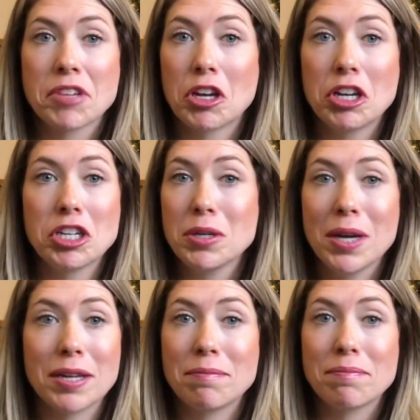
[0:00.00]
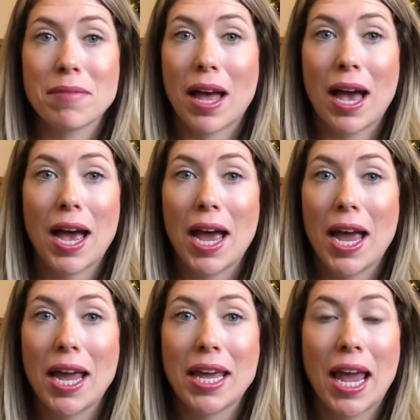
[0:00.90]
couldn't do it.
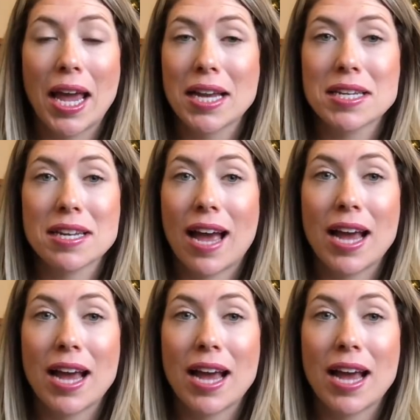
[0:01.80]
I can't,